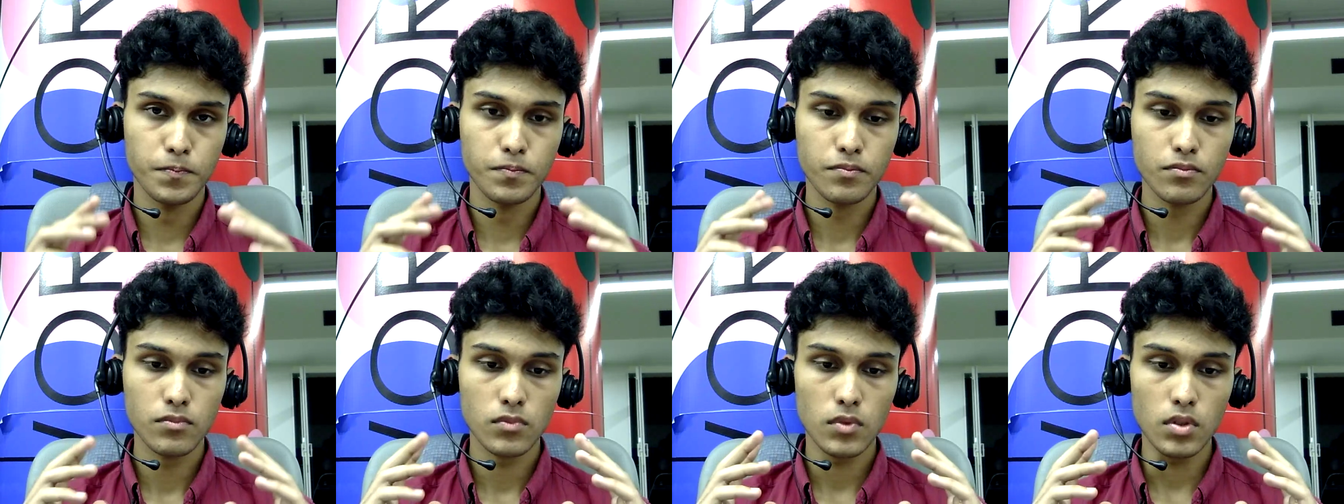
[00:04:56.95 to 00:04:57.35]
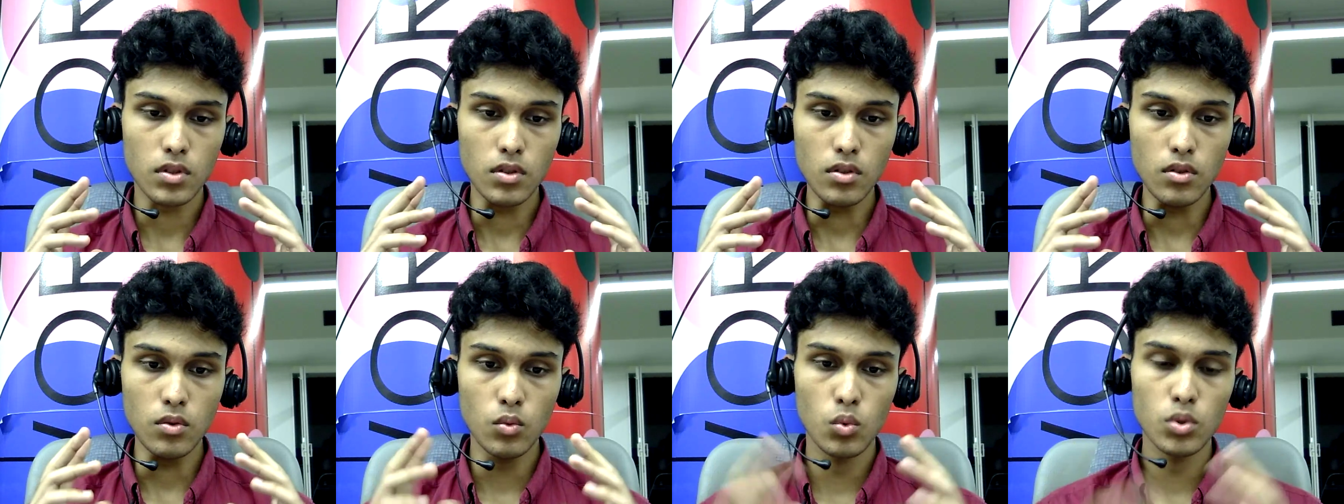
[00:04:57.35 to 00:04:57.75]
What the
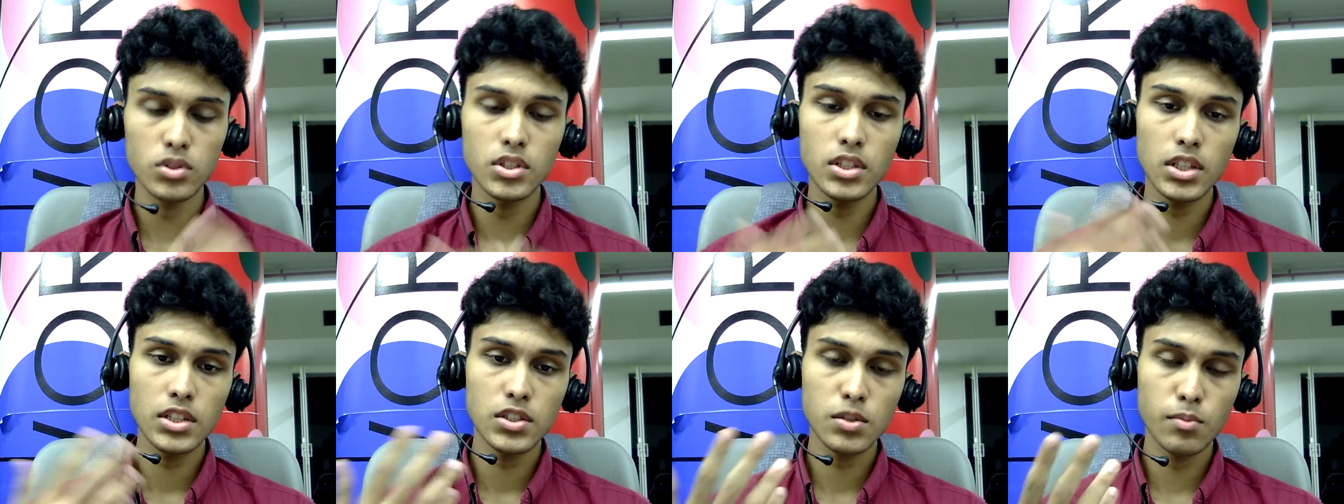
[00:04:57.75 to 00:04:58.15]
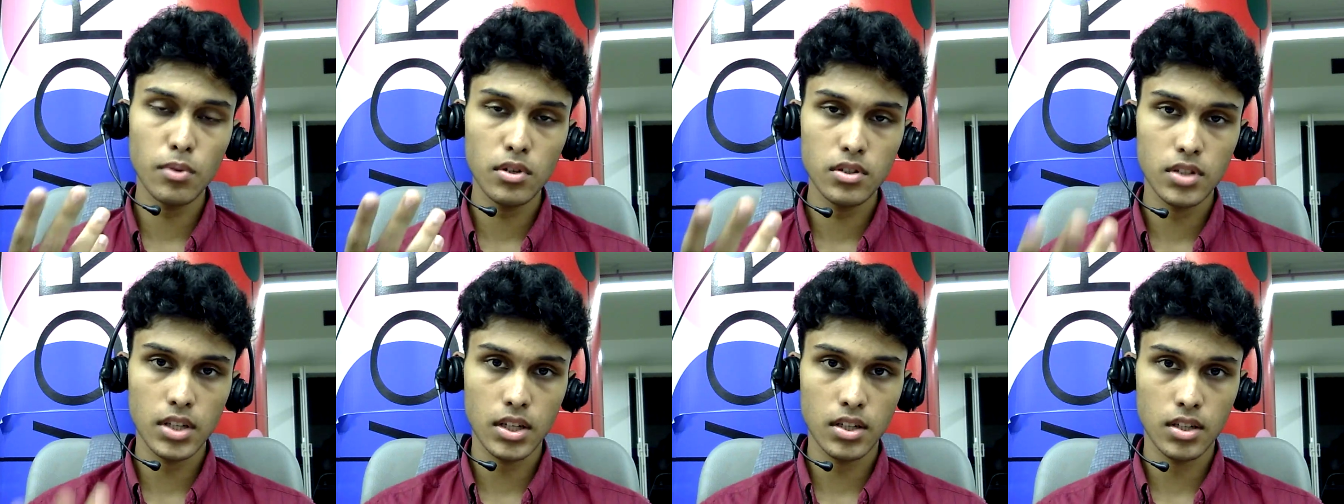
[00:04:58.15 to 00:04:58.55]
teacher bot then
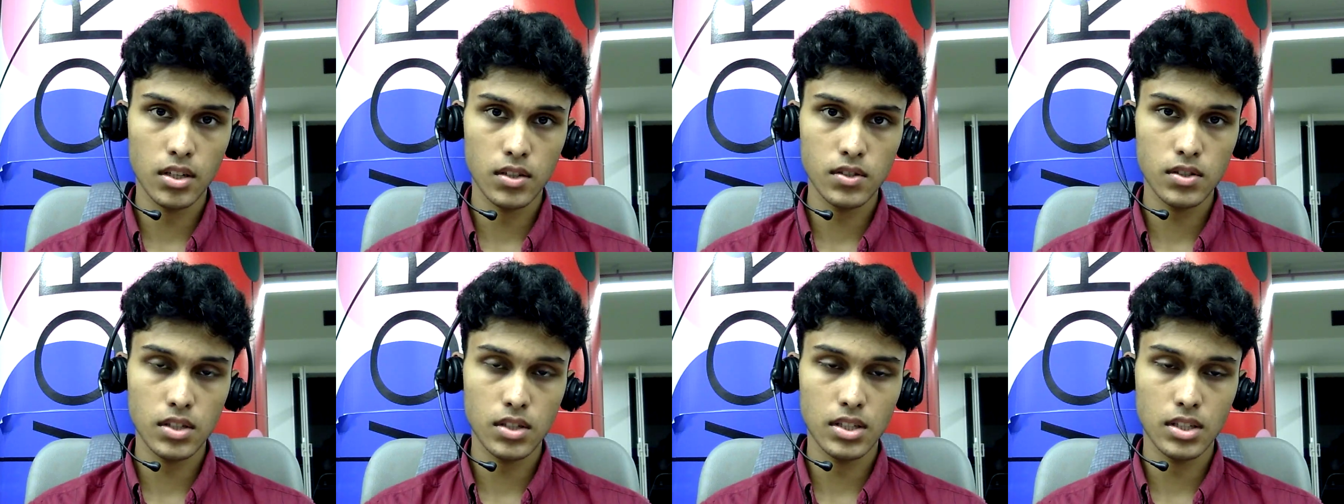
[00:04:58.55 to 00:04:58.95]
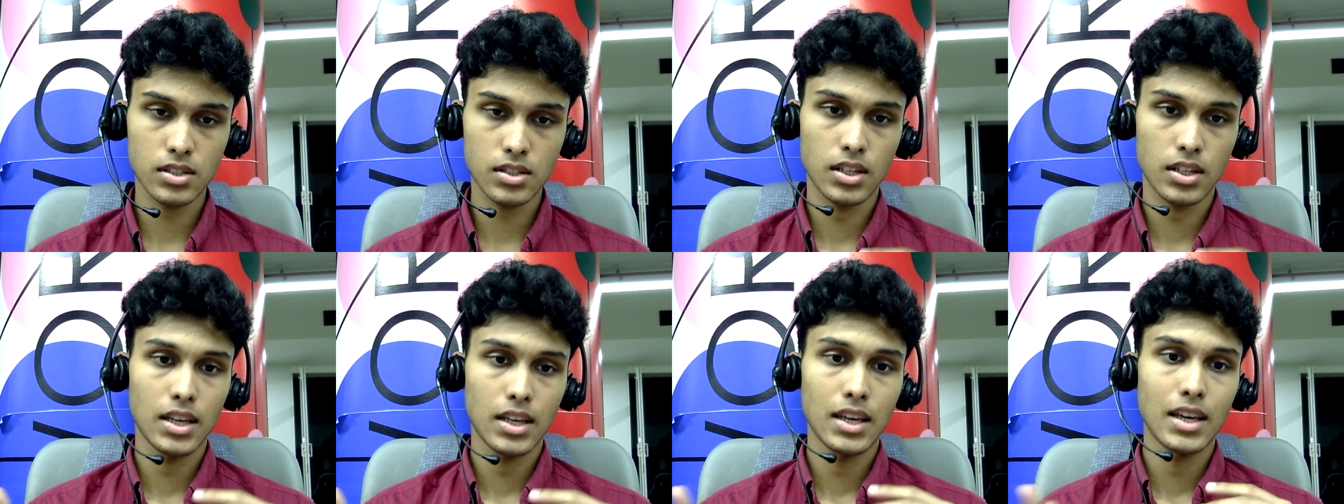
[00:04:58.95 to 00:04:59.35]
does is,
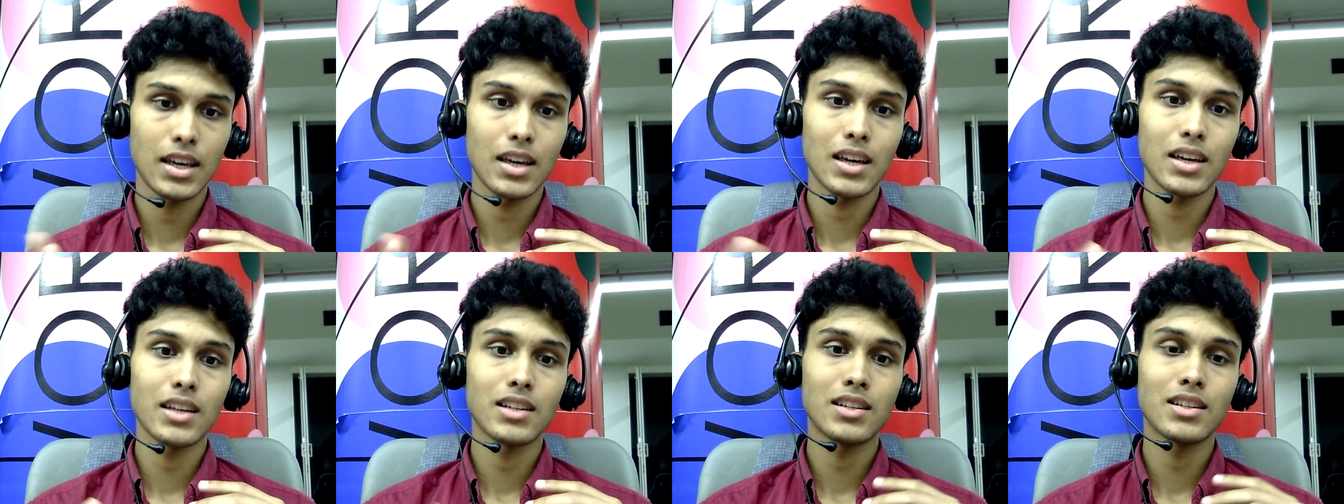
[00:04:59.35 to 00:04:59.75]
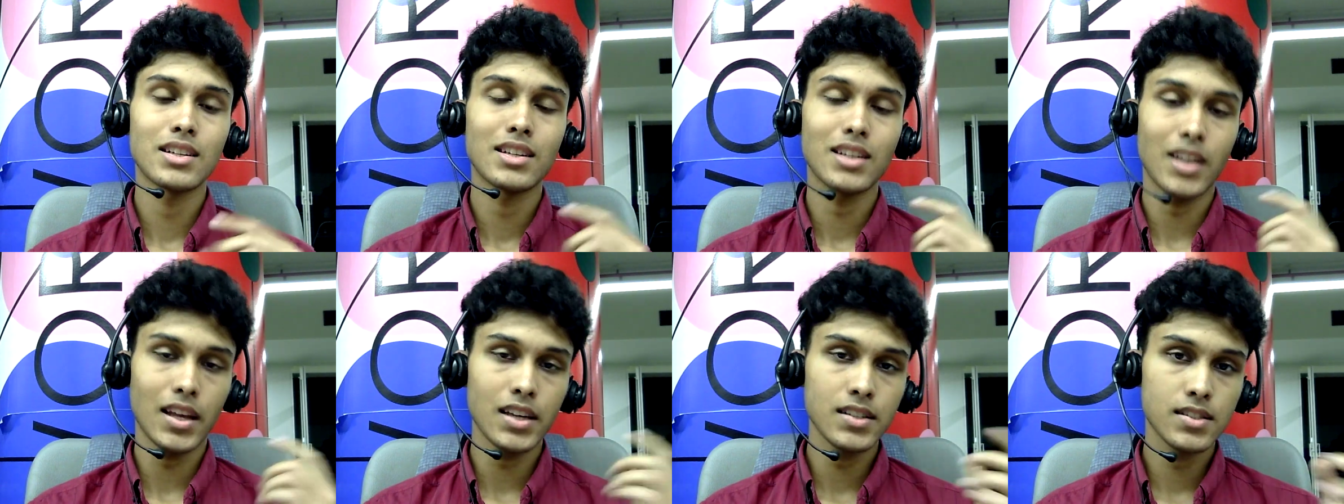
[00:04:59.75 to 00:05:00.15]
it
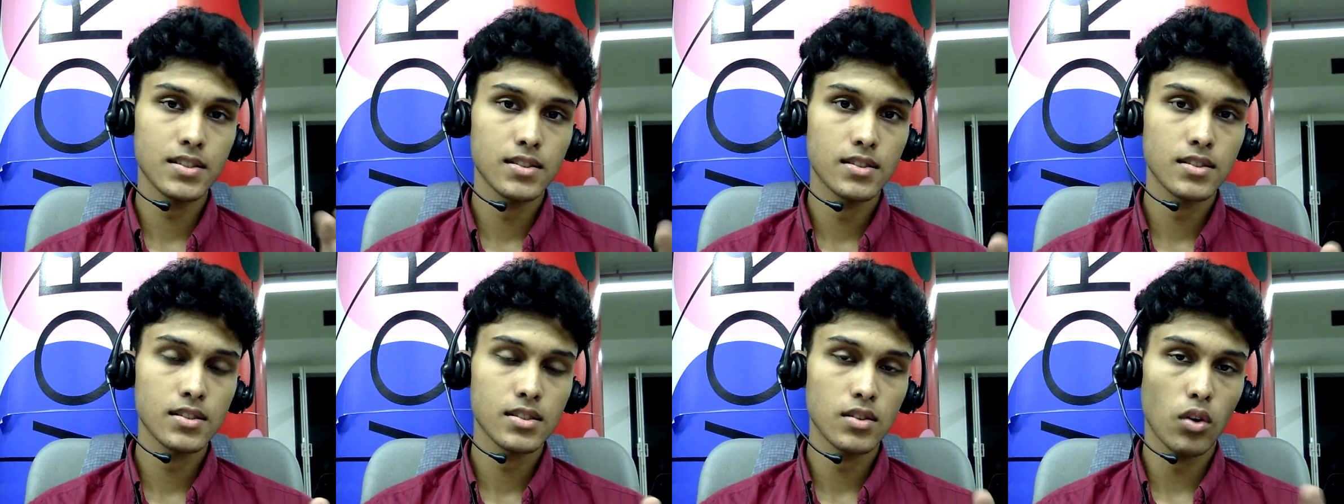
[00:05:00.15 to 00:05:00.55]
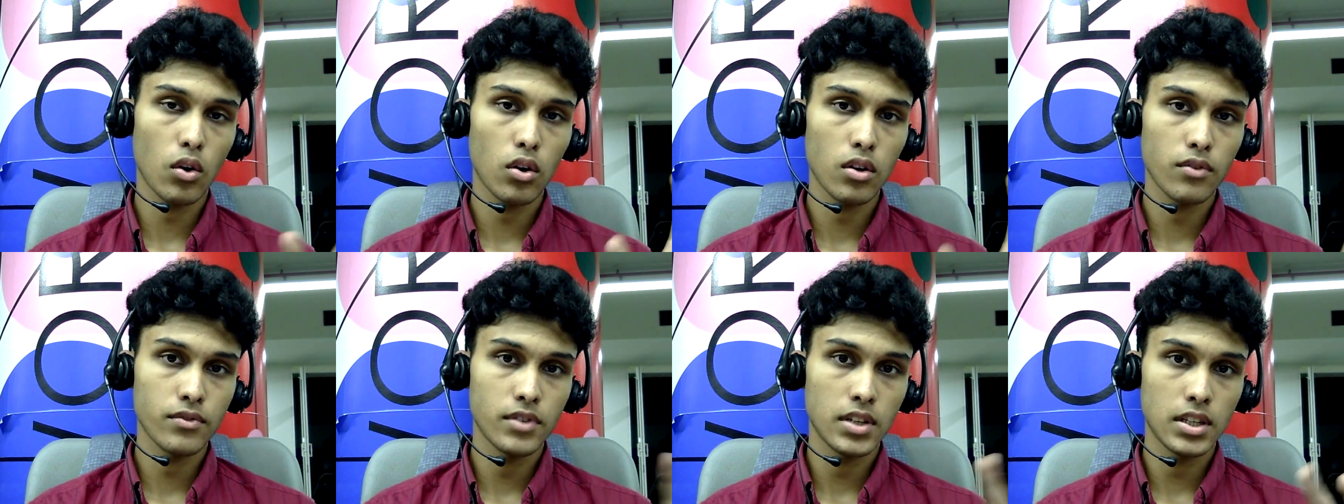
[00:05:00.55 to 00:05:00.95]
tests all of these
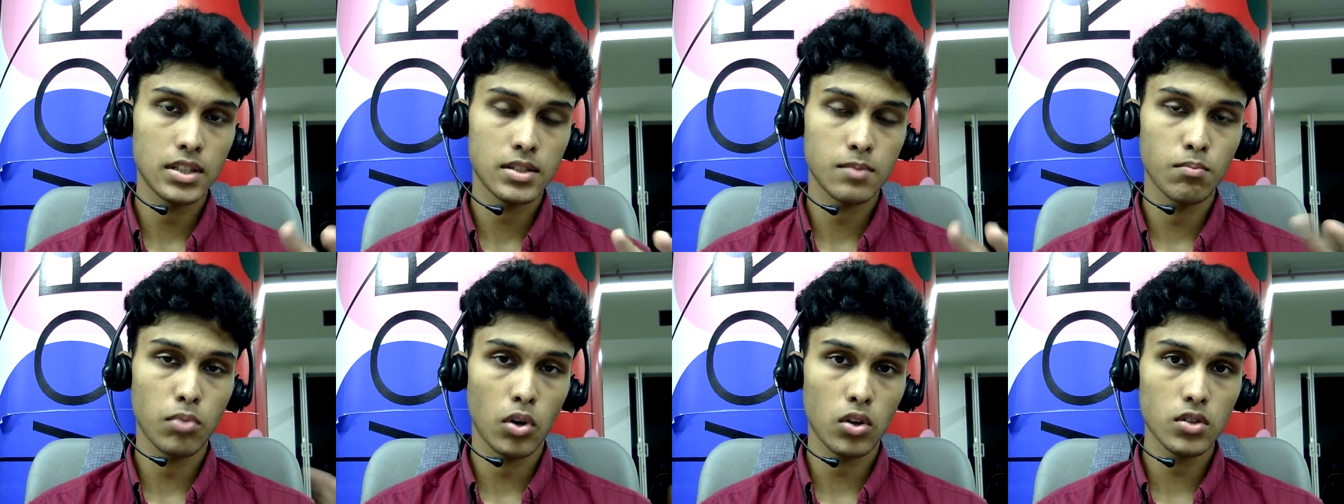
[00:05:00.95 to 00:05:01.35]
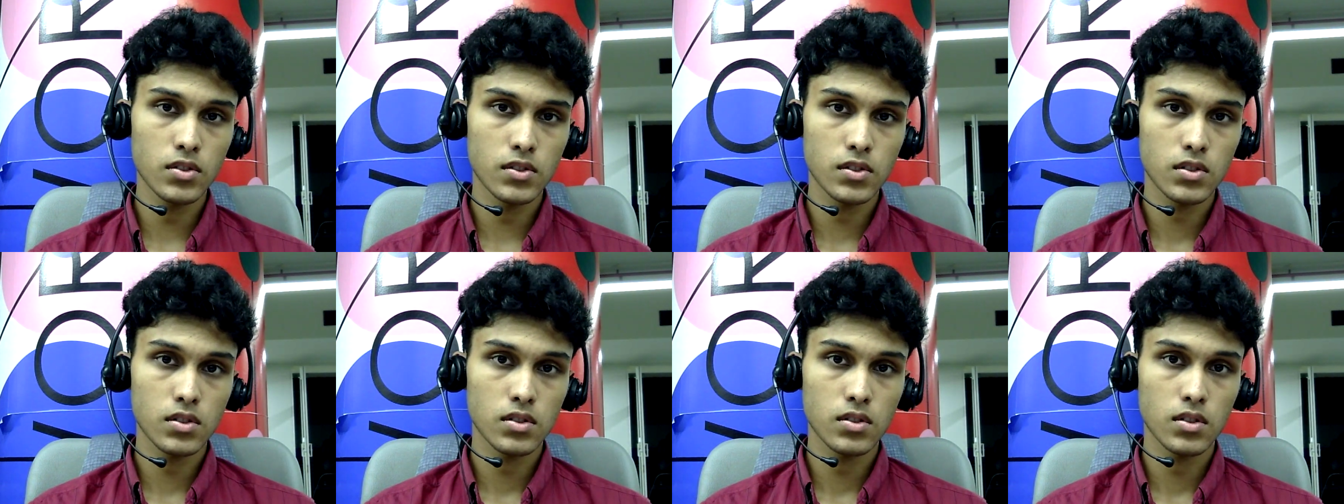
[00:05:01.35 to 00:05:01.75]
bots
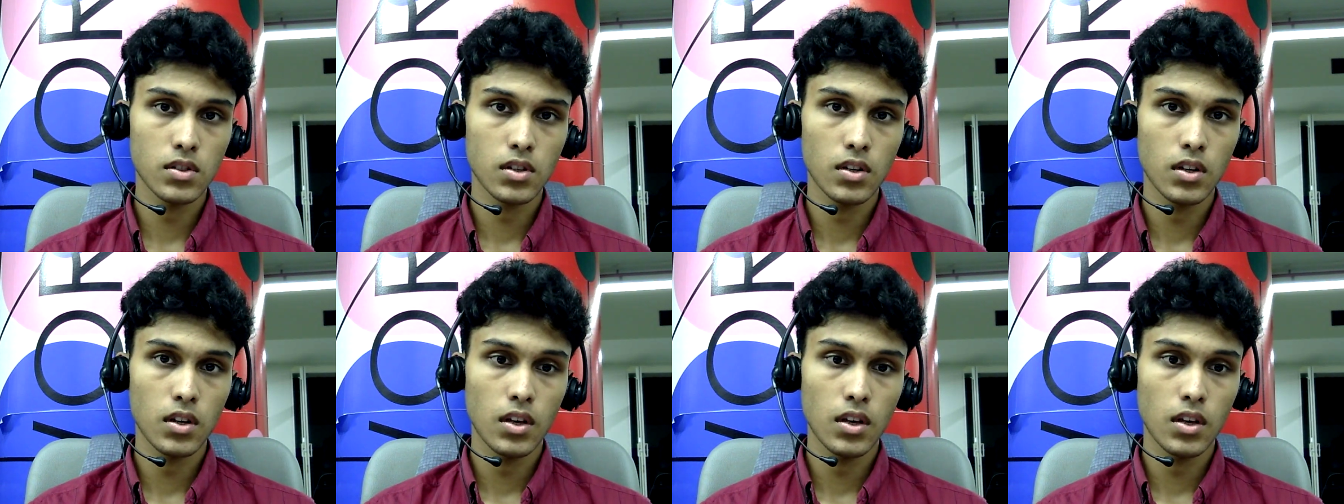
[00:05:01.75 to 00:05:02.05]
and